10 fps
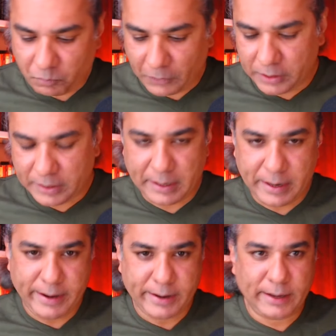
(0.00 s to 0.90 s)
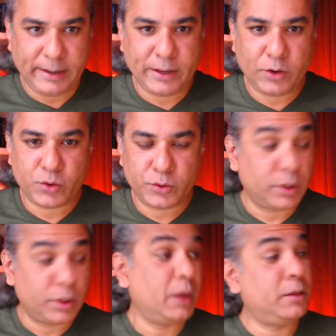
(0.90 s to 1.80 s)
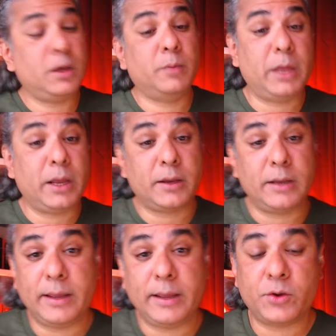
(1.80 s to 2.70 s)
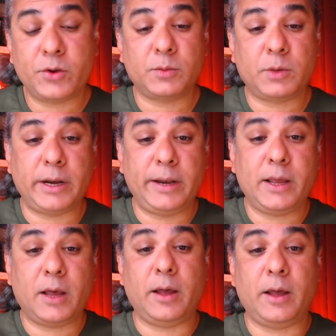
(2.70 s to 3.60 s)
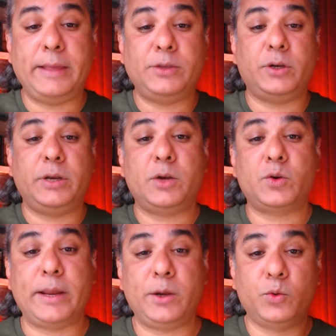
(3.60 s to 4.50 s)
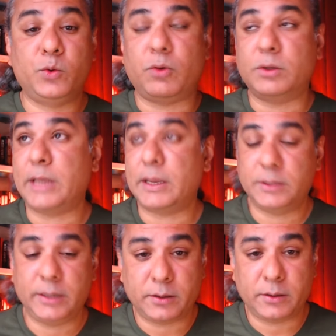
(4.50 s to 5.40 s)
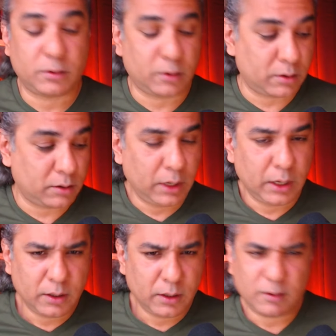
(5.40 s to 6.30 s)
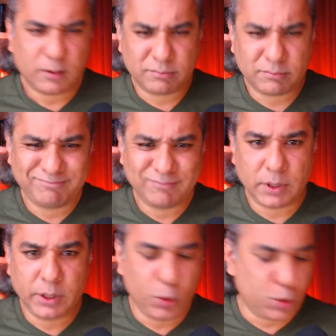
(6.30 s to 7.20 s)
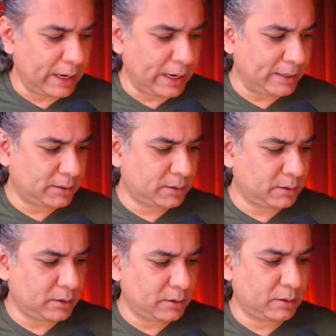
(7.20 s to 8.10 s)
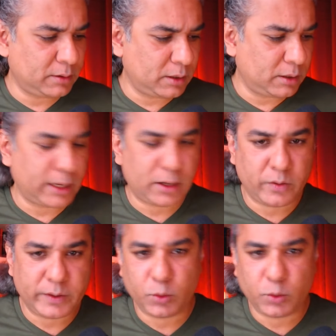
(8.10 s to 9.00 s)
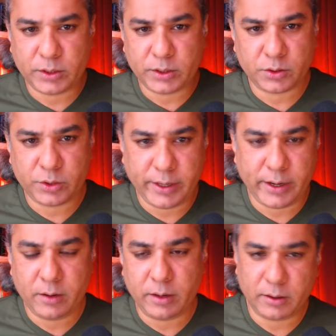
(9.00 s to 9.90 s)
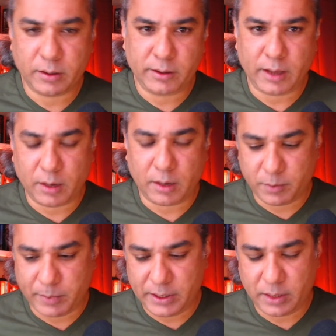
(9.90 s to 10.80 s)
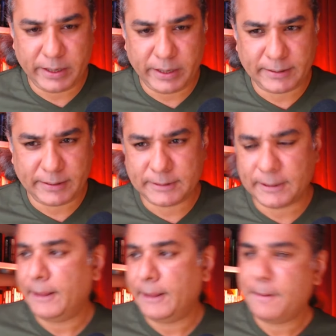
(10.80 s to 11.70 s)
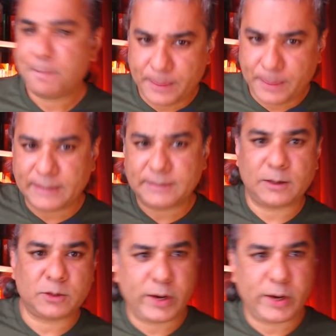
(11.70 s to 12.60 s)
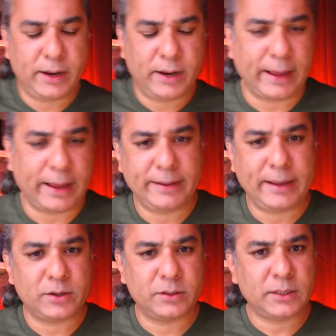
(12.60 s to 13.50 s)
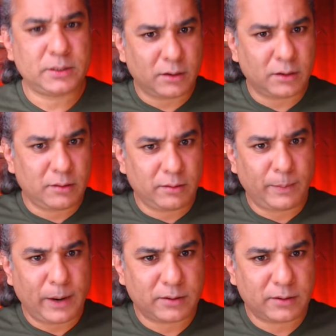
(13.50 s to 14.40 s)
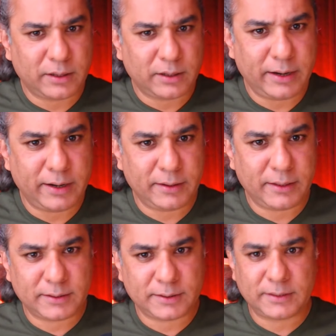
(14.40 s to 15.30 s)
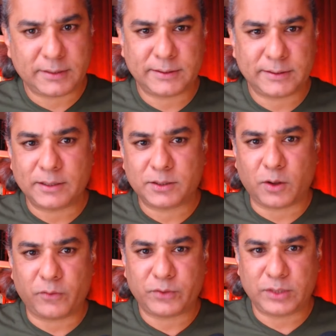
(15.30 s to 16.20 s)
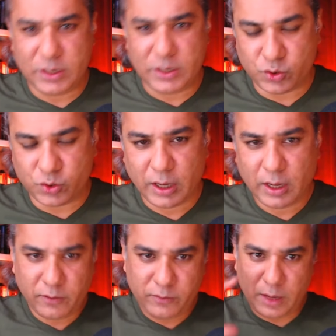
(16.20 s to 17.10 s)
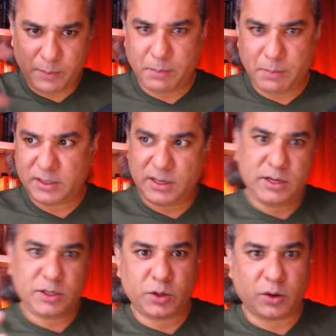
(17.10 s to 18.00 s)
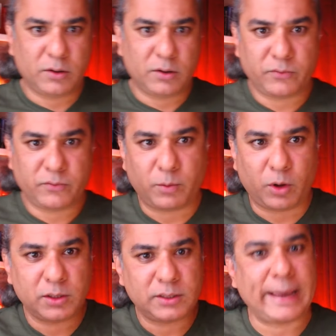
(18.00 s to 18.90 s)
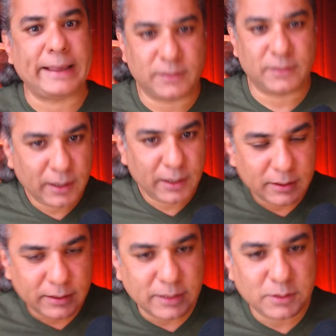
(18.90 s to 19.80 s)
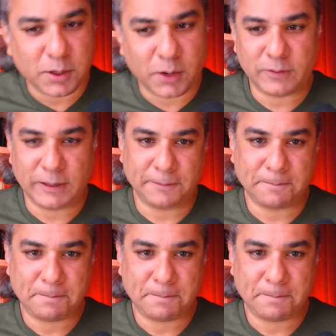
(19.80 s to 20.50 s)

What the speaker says: The Canadian allegations, the American allegations about India allegedly trying to assassinate or neutralize a terrorist who is shielded and harbored by the Americans, these Australian allegations. It's all about creating this sense of siege. We are being besieged from all sides, that sort of thing.